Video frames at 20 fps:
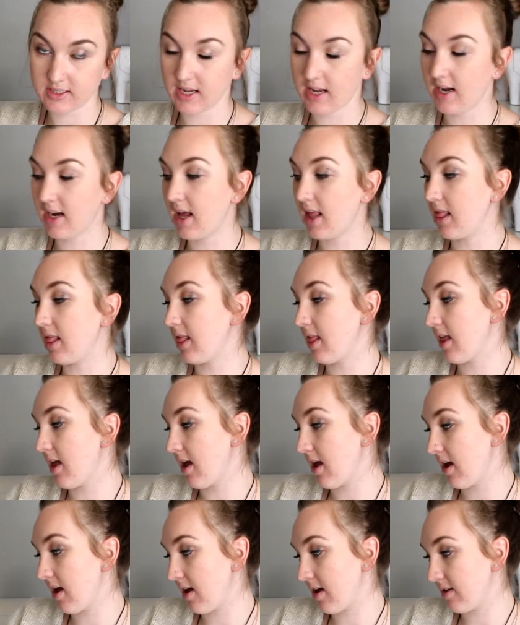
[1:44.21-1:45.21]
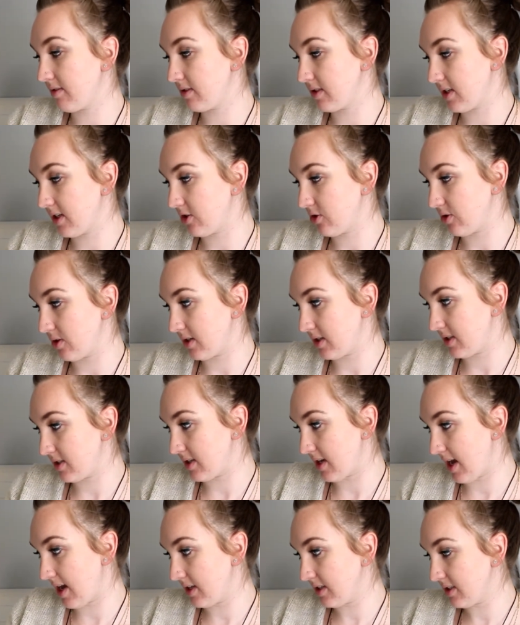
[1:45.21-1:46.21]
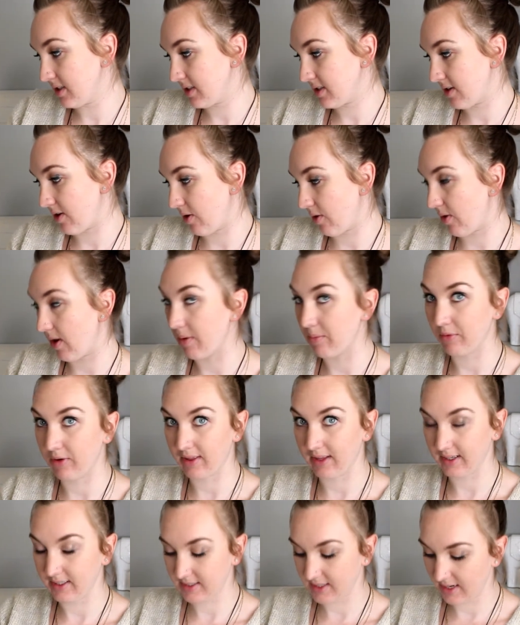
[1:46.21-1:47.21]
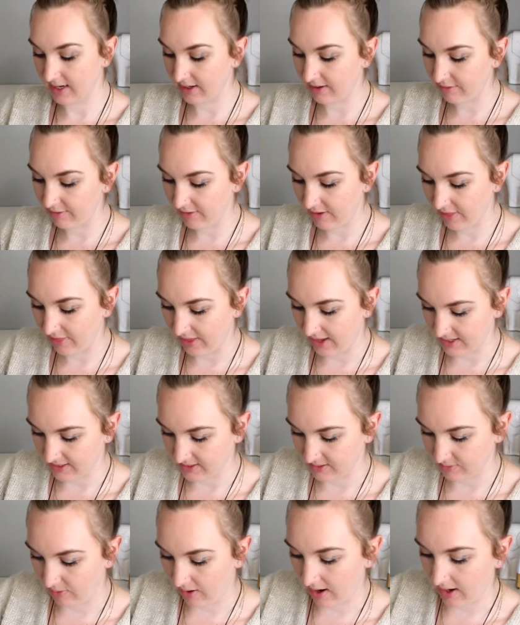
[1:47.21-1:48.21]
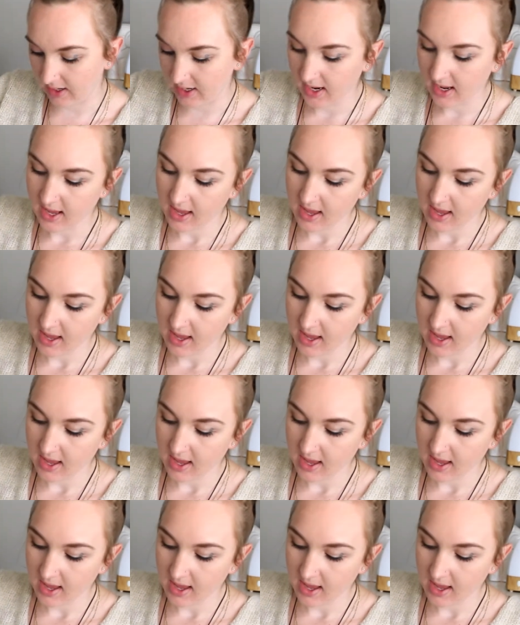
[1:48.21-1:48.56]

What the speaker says: and I love citrus scents, so I'm really excited for this one.